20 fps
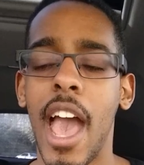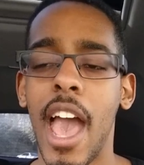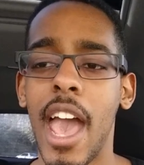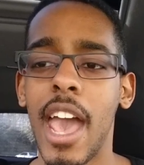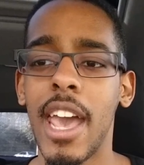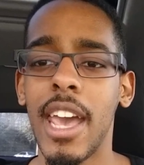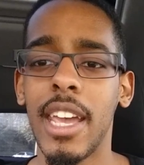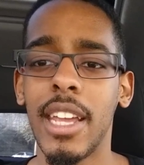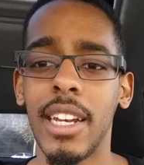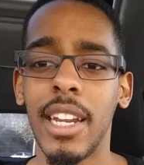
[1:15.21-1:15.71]

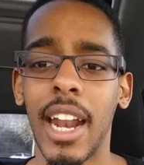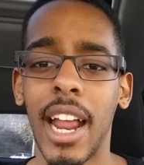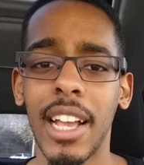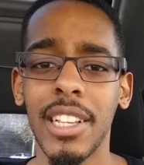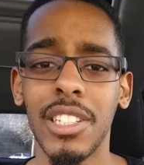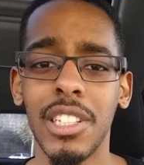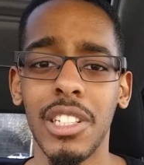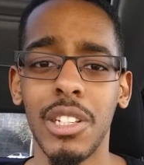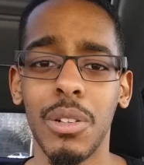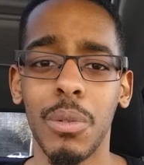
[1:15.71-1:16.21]
and it
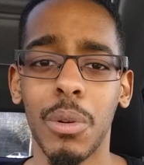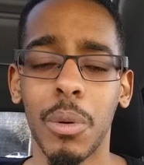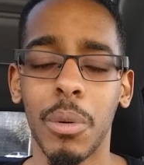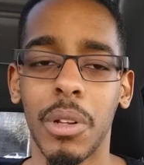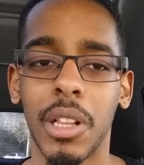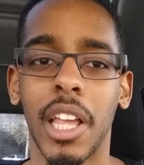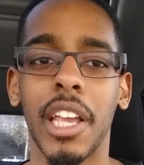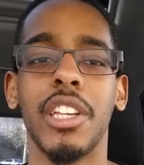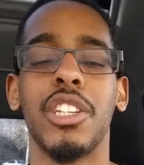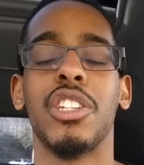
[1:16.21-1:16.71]
has to do with
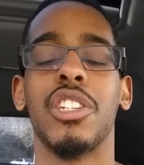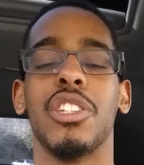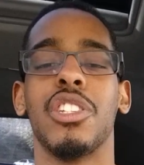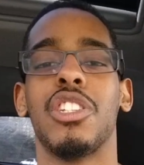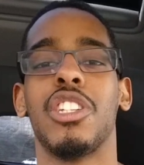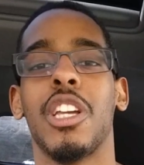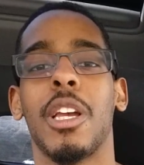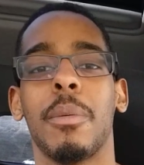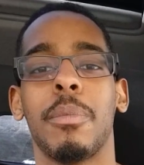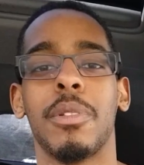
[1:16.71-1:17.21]

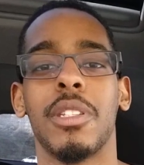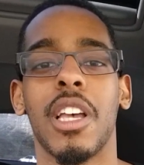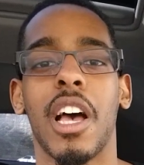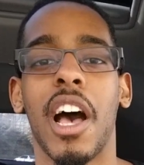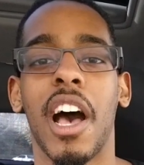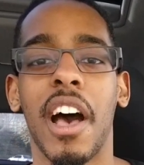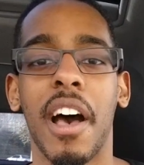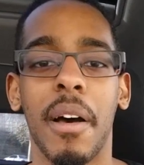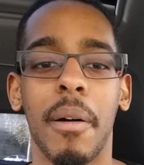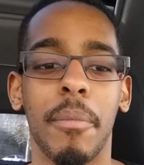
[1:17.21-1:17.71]
relationships
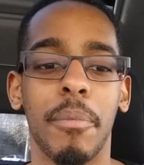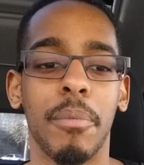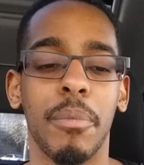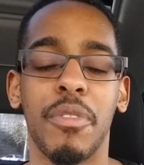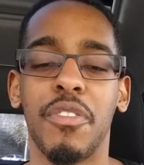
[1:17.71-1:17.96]
um,